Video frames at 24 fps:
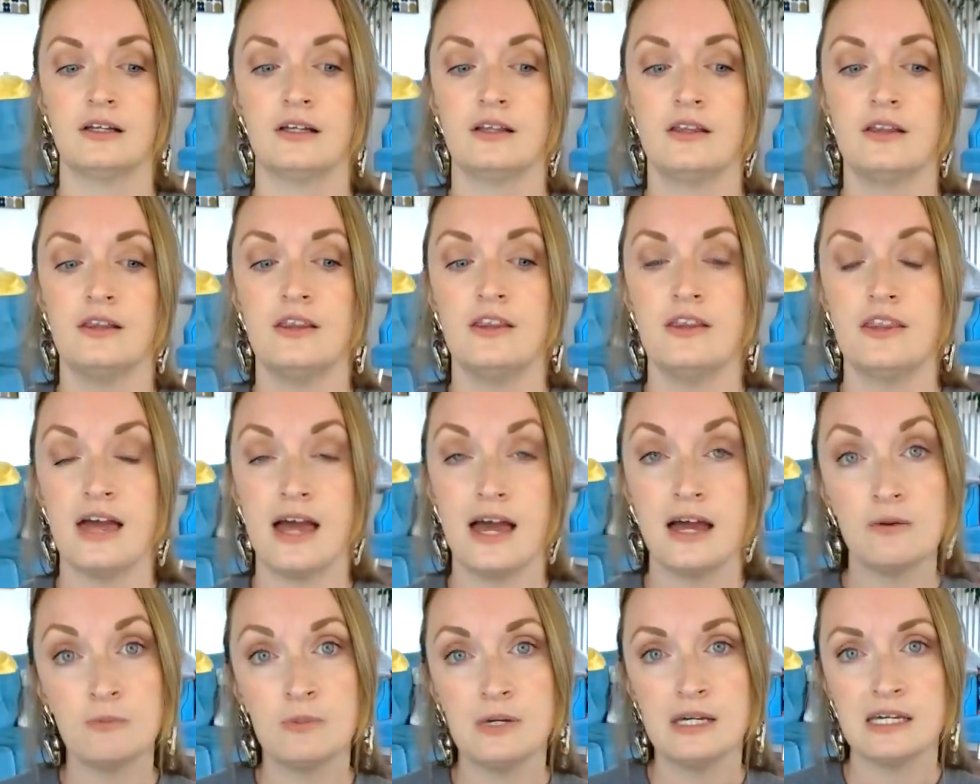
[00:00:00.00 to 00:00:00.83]

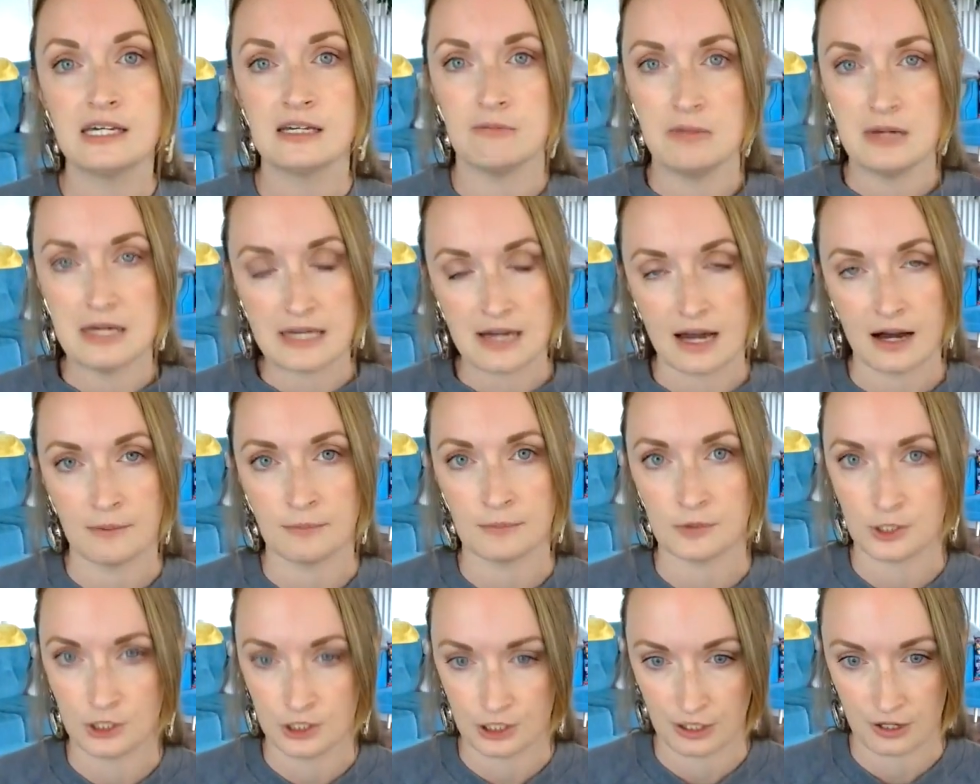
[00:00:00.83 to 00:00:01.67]
then we can become
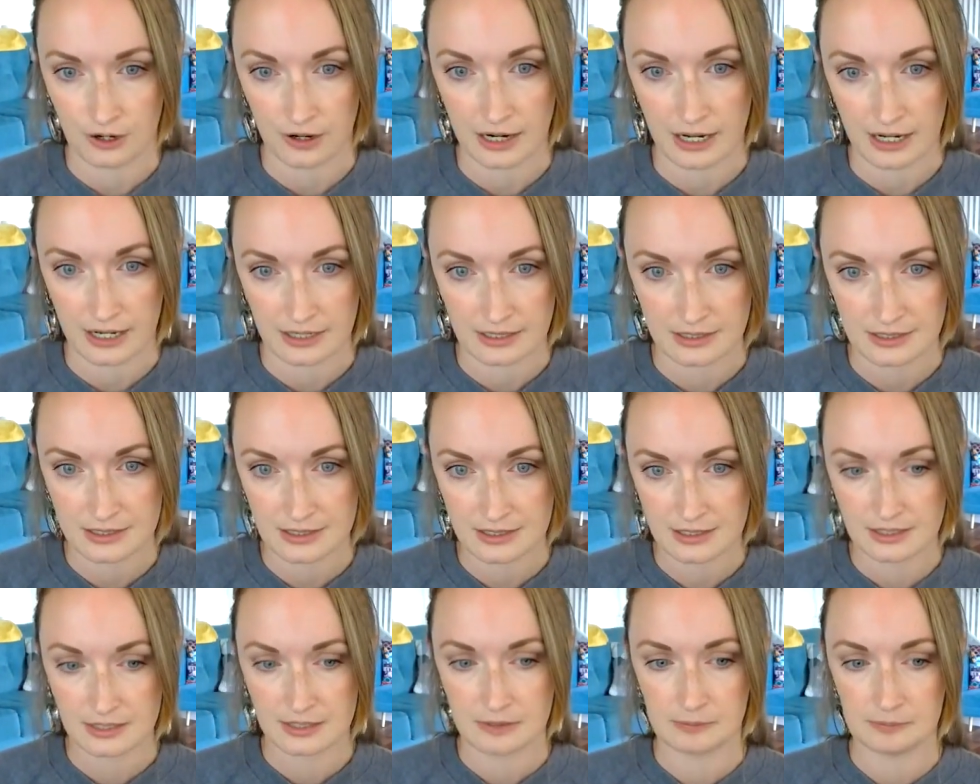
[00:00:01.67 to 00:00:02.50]

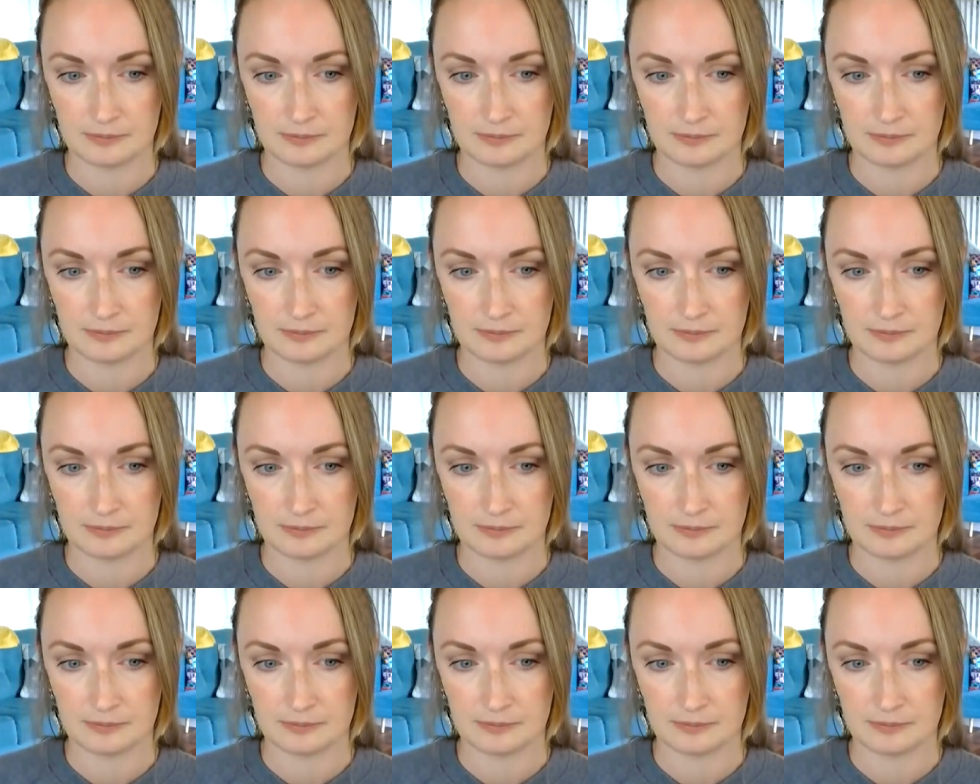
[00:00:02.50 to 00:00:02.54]
curious